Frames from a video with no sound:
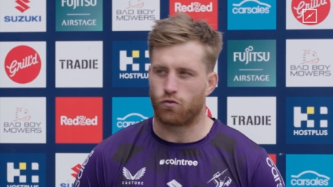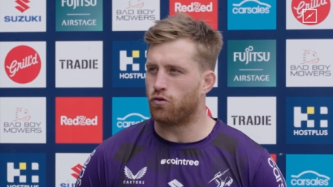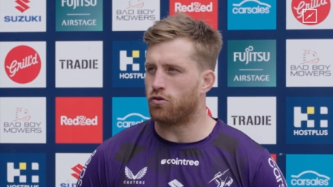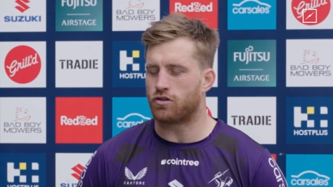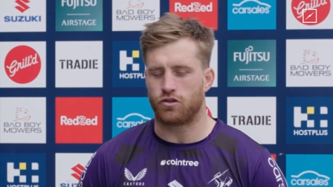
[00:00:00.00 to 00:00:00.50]

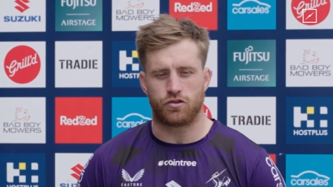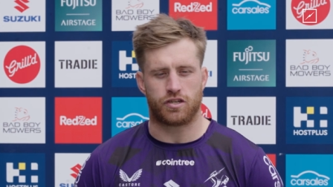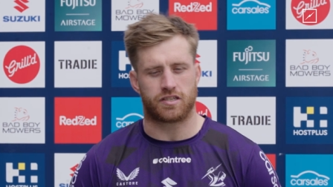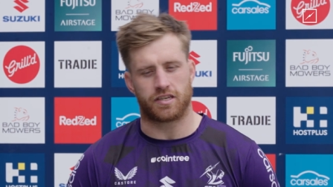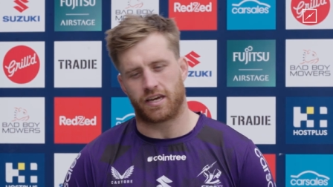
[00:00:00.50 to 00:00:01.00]
rules, the new
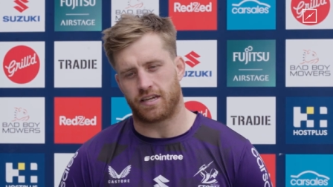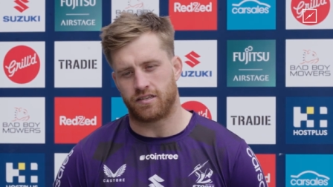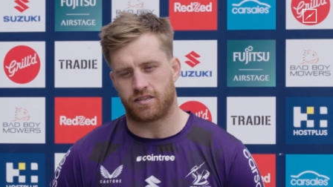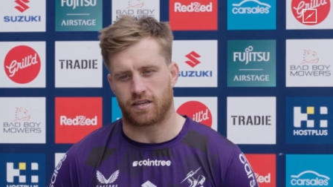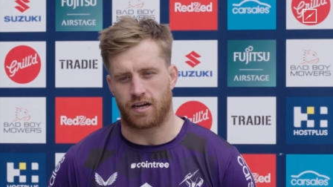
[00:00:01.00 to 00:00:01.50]
six
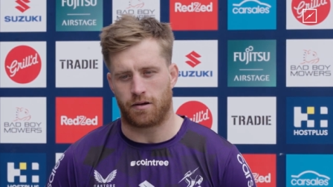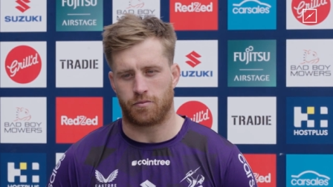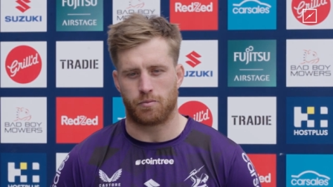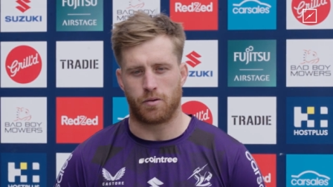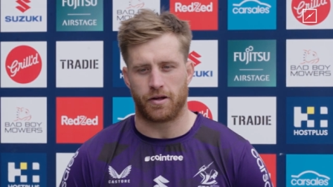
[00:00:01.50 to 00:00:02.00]
agains,
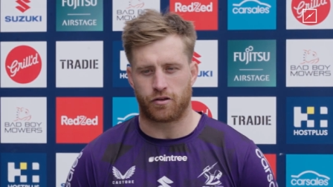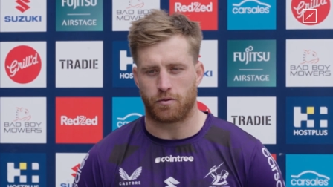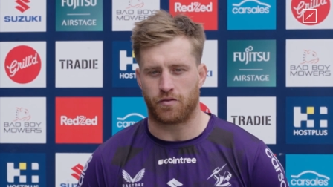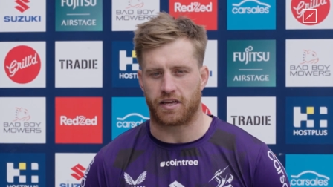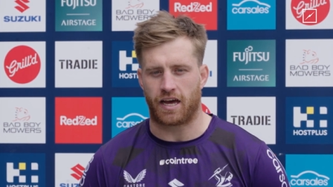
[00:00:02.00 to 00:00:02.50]
the momentum
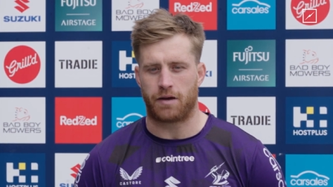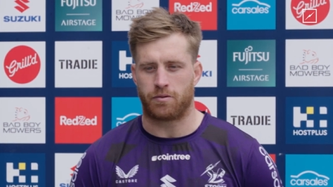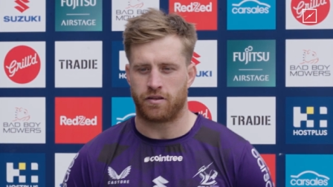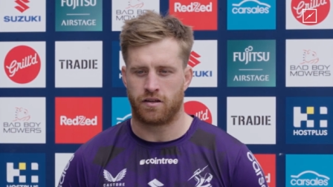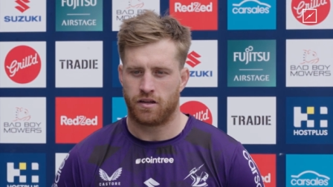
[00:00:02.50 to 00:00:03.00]
of the
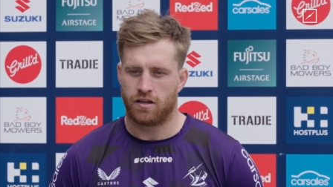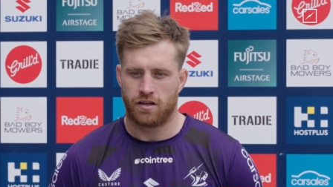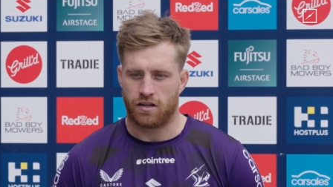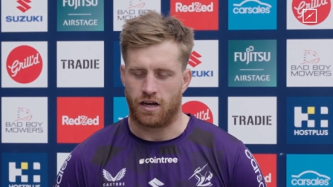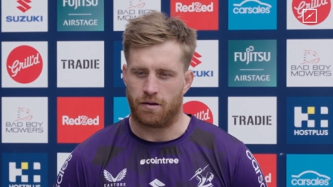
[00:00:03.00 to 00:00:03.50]
game,
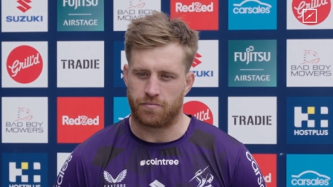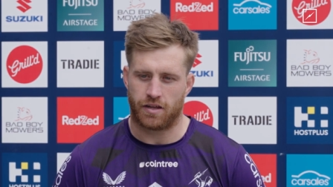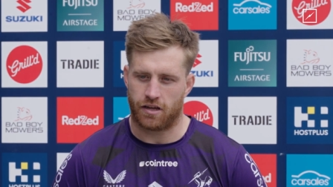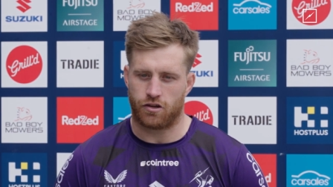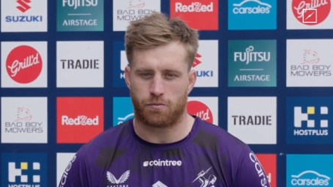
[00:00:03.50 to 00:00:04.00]
and
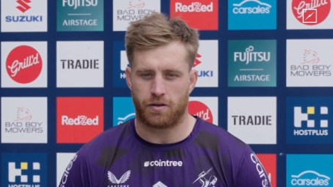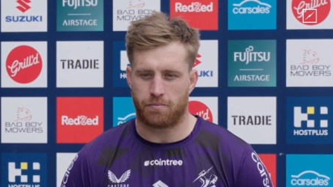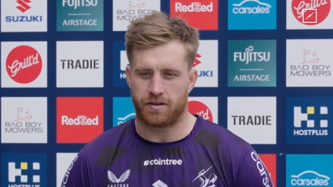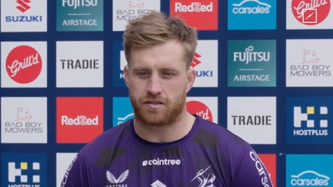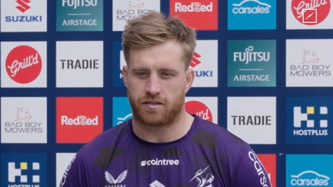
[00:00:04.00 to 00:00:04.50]
you could be the
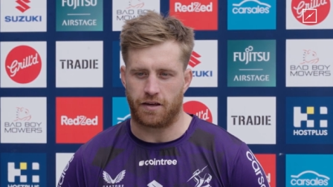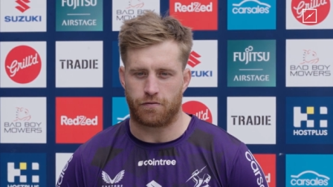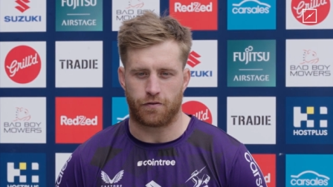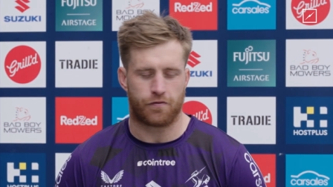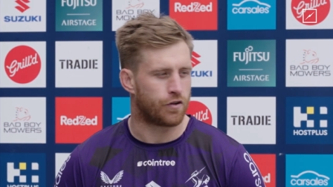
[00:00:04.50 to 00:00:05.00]
best team
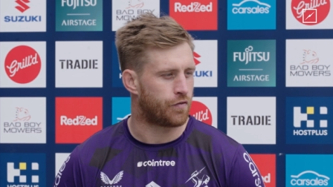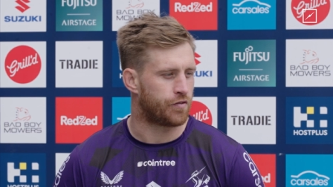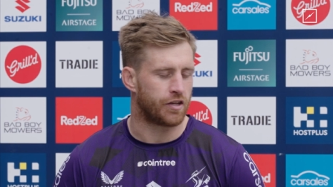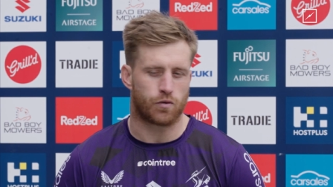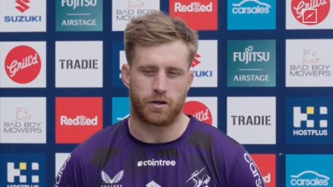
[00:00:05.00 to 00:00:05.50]
for the first
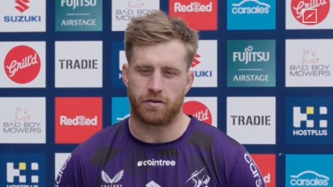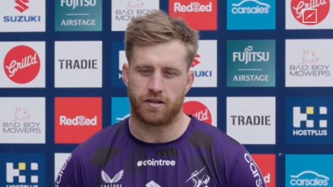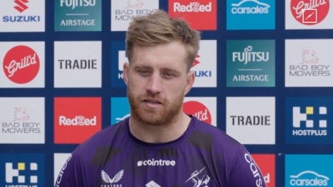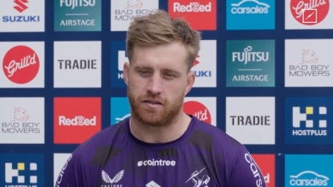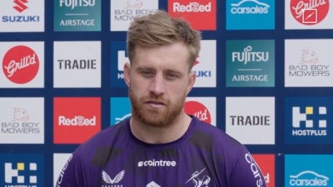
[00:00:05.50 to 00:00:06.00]
15-20
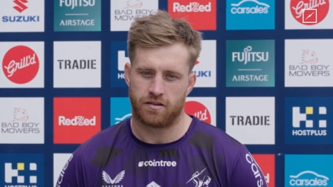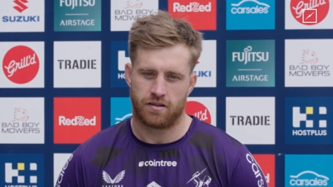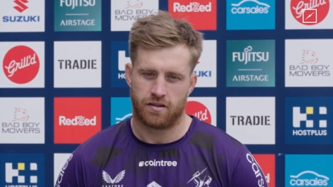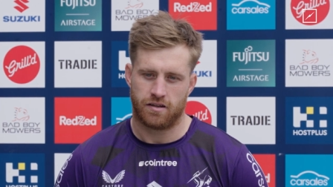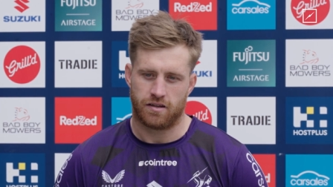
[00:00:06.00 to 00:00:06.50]
minutes, and
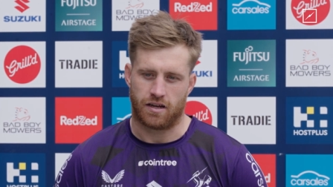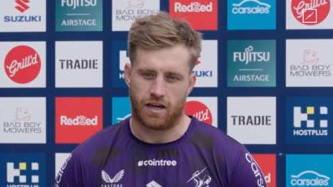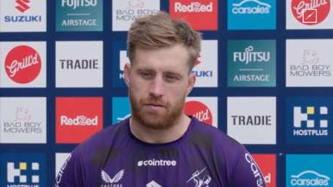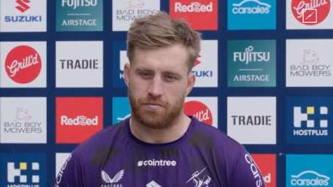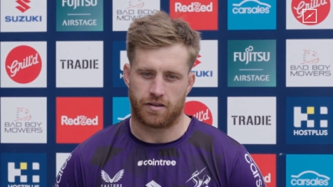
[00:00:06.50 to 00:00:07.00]

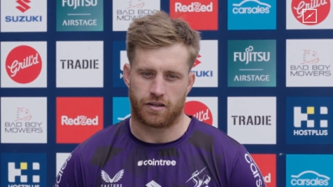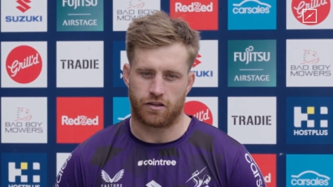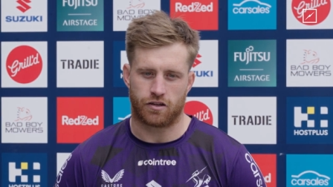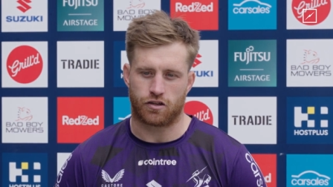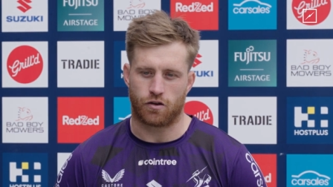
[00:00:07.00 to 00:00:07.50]
it
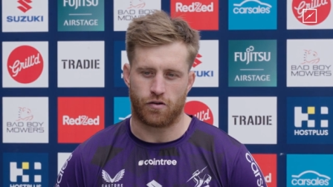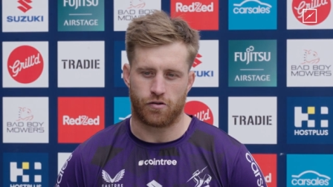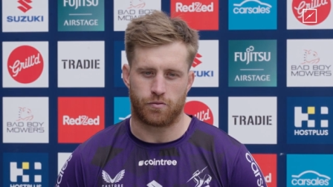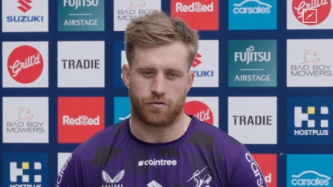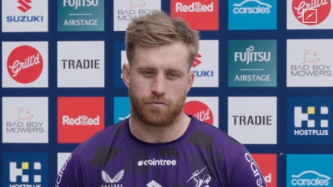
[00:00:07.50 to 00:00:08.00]
can just go
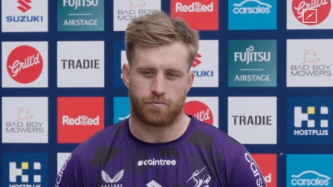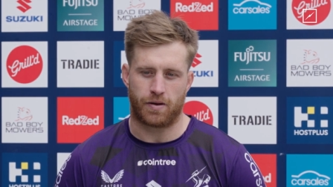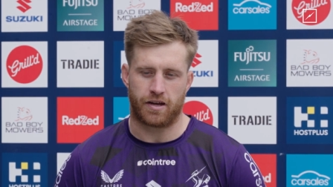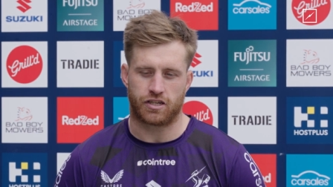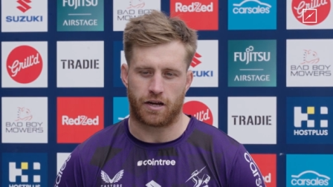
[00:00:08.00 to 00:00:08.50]
very
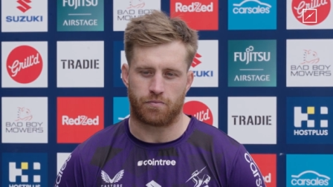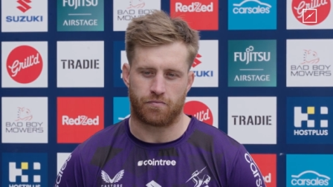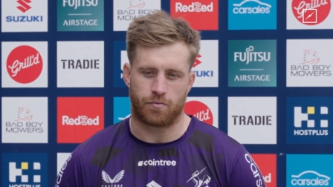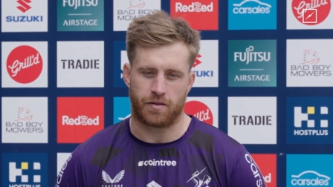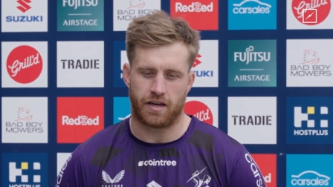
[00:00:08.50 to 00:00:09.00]
pear-shaped
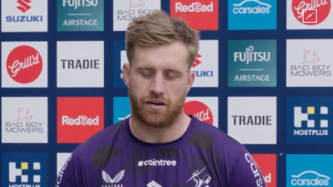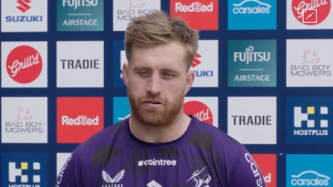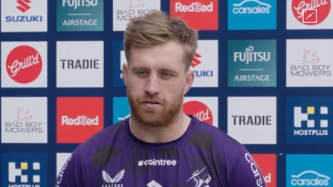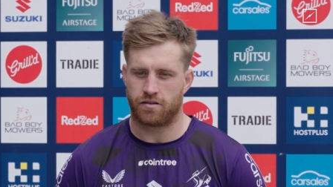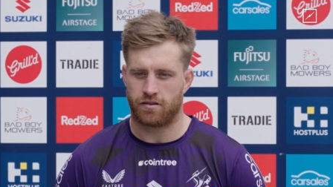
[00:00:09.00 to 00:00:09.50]
from there.
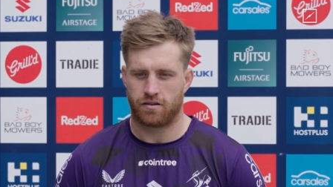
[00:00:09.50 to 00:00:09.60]
And